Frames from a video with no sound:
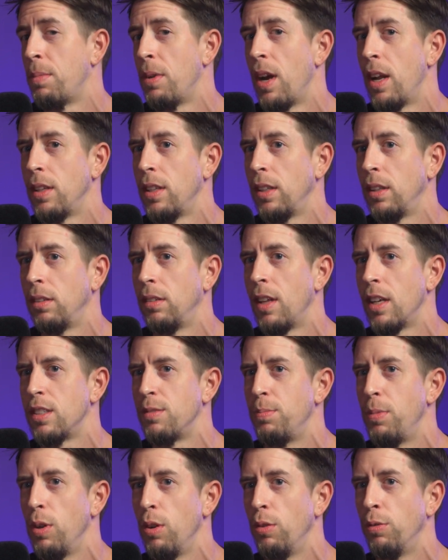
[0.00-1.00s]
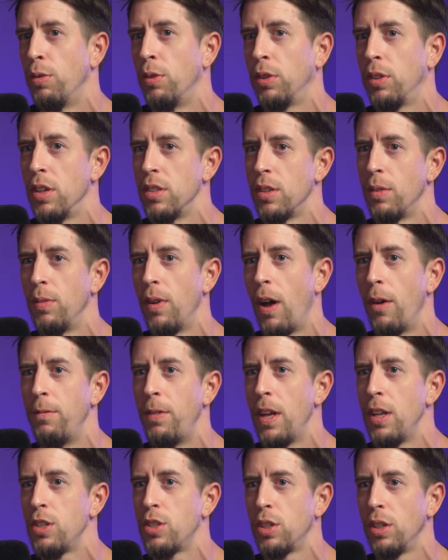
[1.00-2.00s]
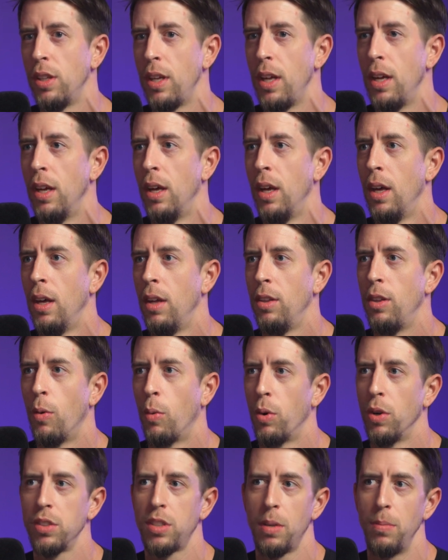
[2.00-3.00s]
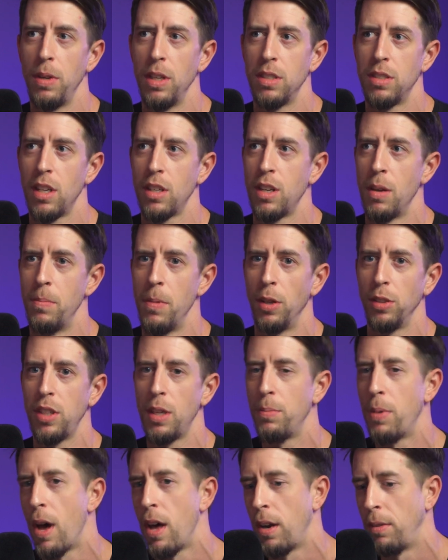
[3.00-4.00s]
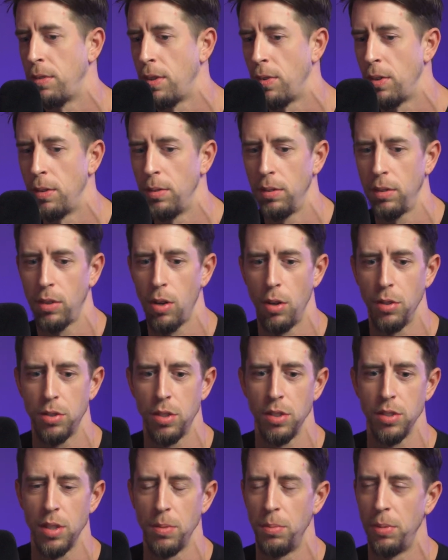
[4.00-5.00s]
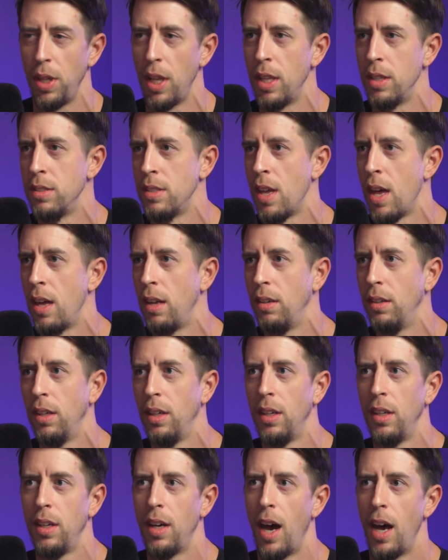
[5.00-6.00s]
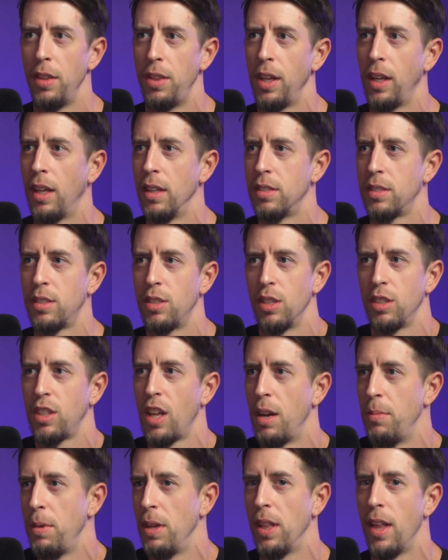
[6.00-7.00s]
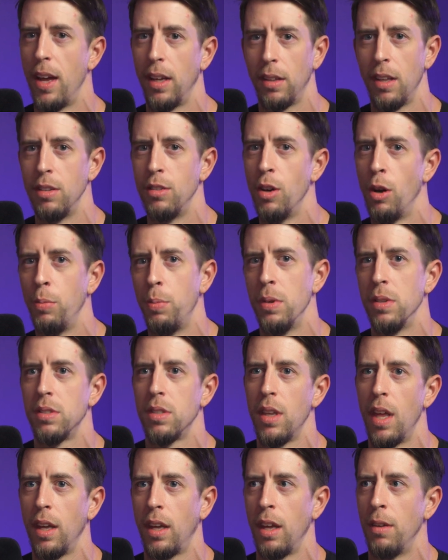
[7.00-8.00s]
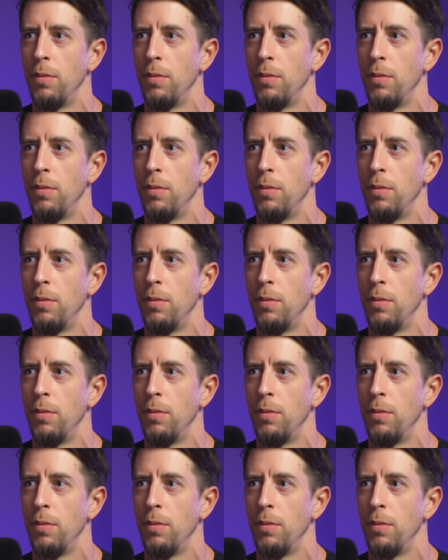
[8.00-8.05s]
And I think that's beautiful because eventually the world's going to be such a melting pot of different cultures and blends that I think it's just going to be like the dopest like